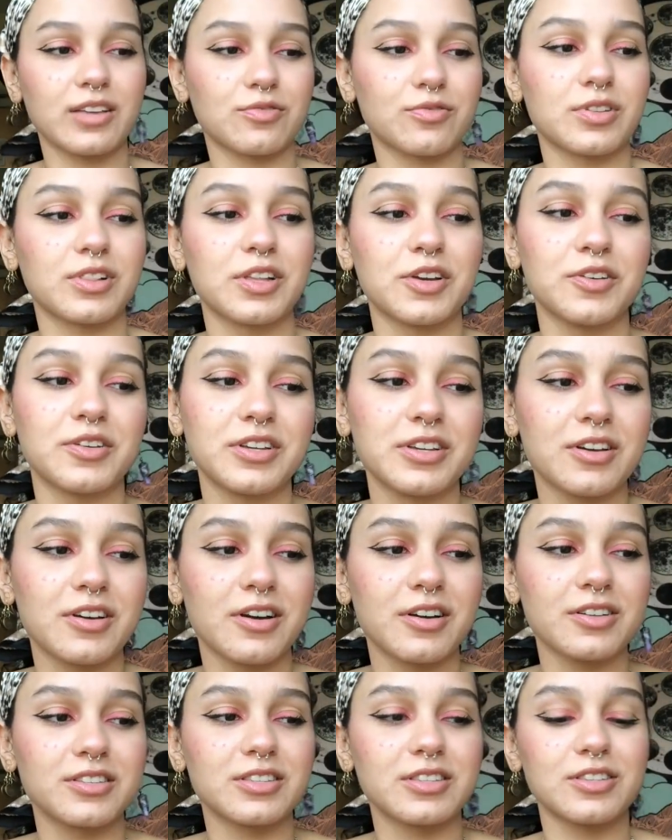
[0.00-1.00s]
for clarity
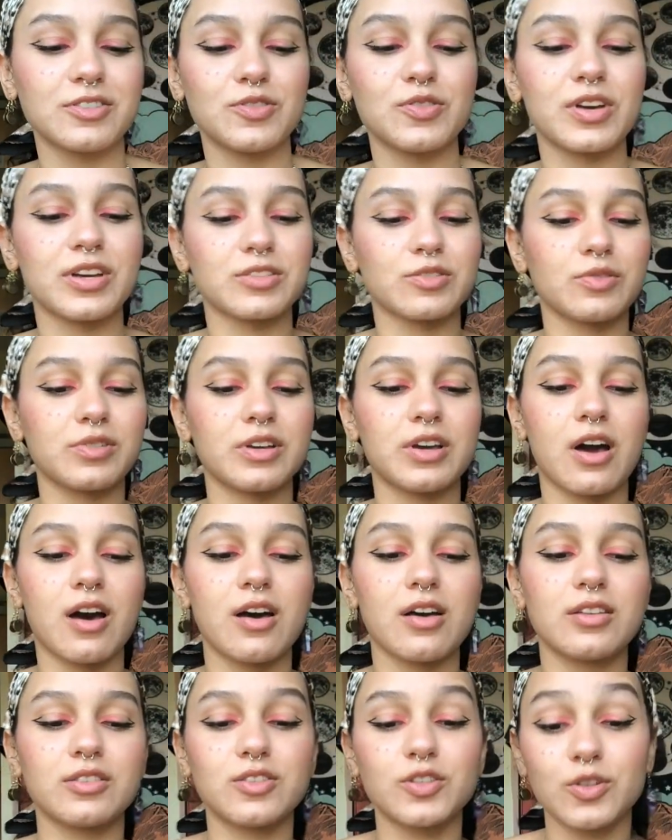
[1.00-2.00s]
cards since you guys only got
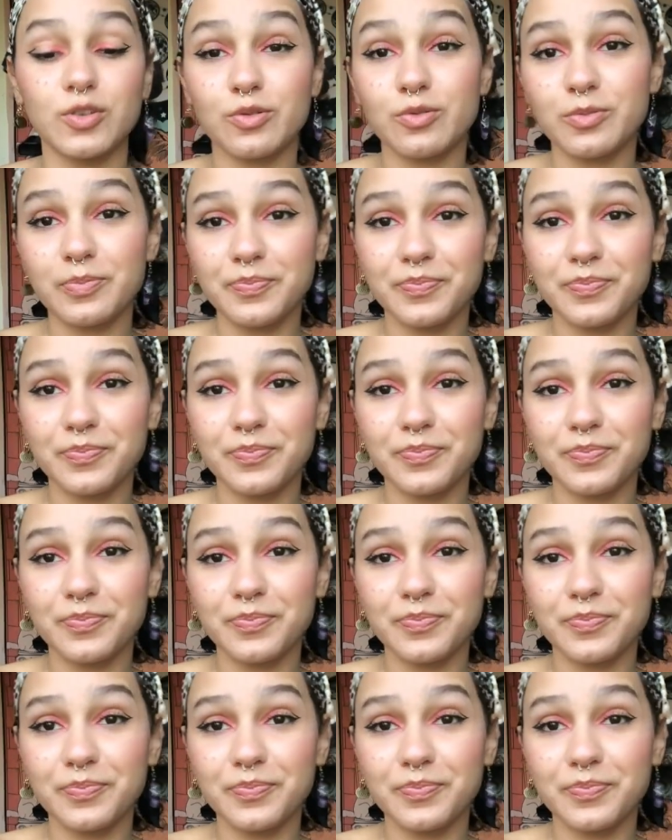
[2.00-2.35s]
2.